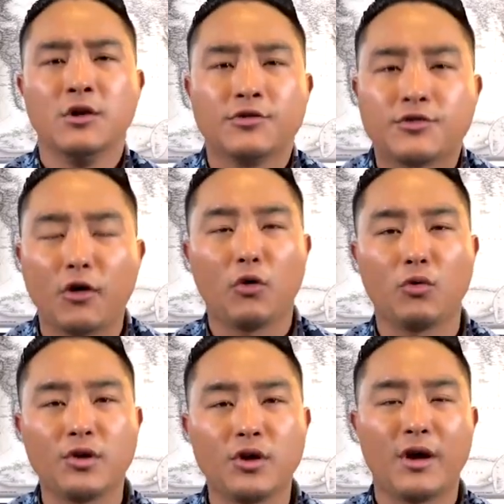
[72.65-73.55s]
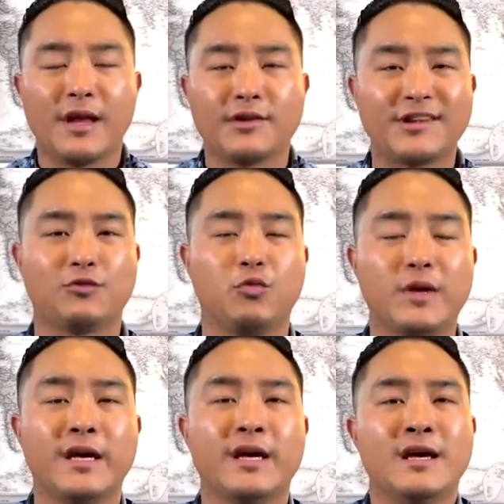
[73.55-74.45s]
So you know, in a sense,
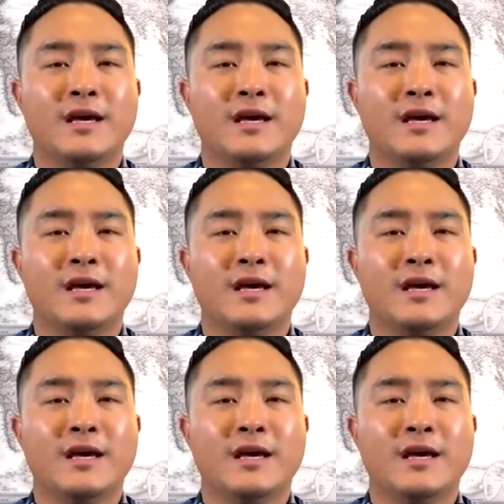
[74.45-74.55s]
we.